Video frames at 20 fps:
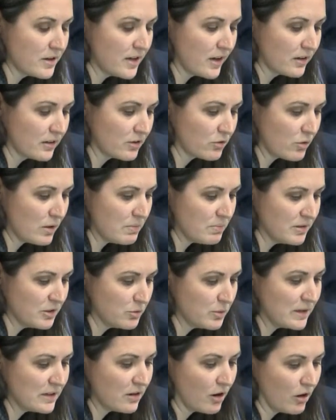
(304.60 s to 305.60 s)
Yonge Street
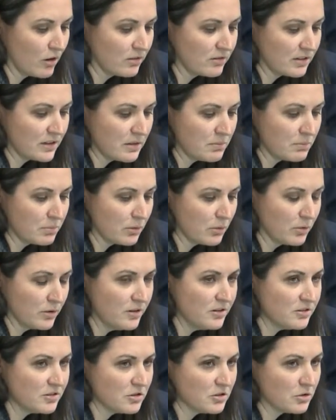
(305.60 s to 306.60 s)
between Carlton and
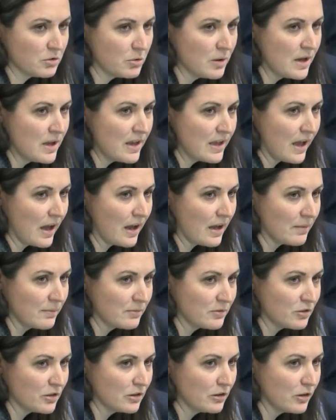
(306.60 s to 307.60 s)
Bloor to
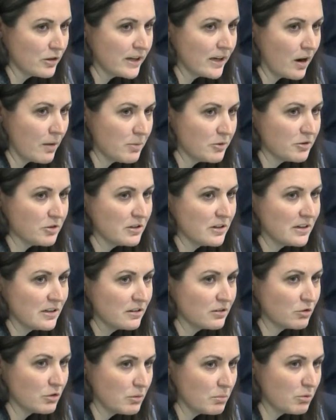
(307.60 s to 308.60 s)
look at
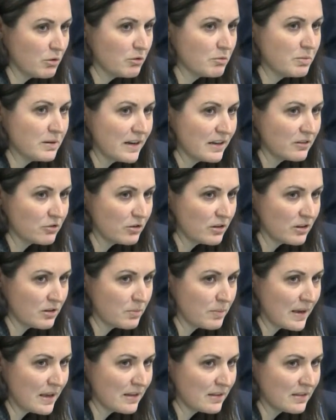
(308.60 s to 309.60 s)
opportunities to improve pedestrian
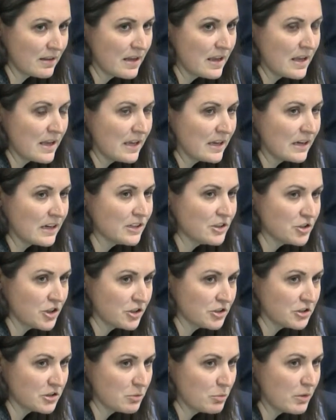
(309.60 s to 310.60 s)
space in
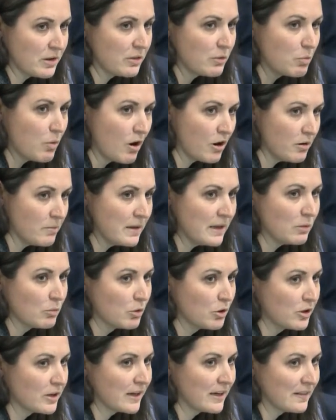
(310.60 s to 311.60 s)
conjunction with water main
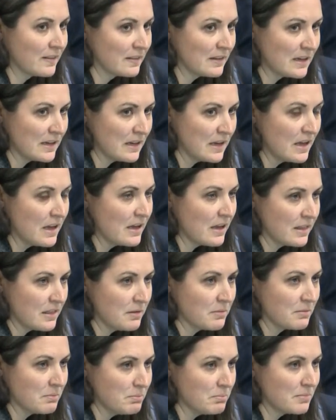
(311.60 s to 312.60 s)
work and the
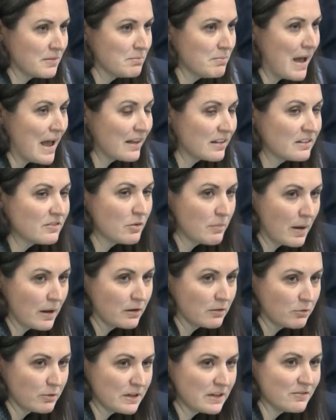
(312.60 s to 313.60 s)
massive
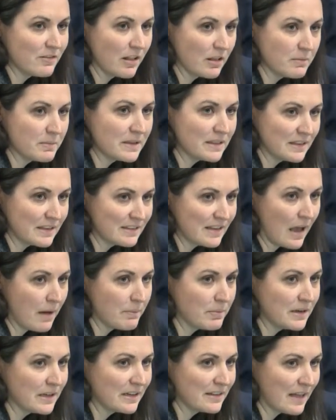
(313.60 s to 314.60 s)
amount of redevelopment that's
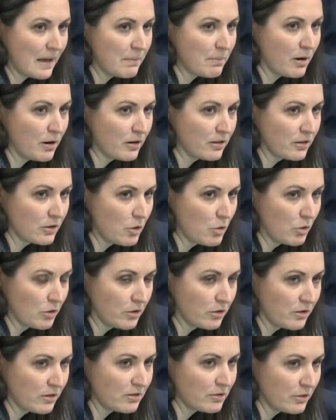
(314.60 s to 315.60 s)
happening in that part of the
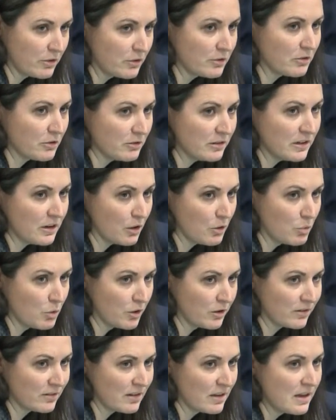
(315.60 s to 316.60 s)
corridor. So there certainly are
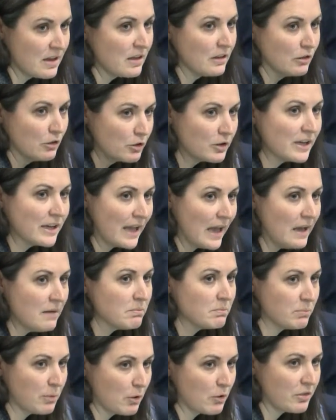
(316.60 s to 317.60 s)
works looking
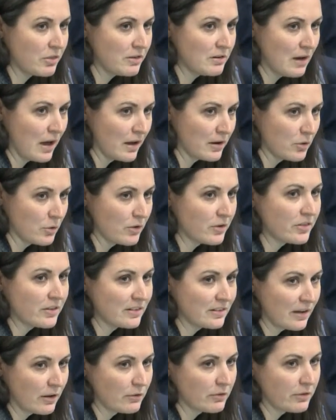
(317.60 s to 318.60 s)
at both north
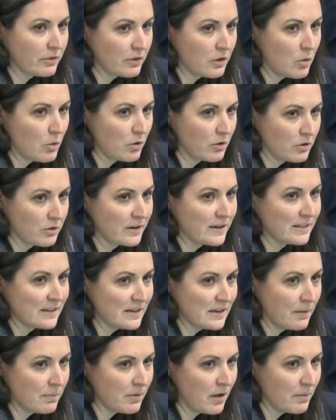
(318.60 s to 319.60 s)
and south of the corridor in
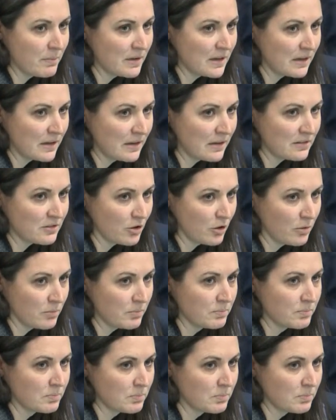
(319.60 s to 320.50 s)
the upcoming term.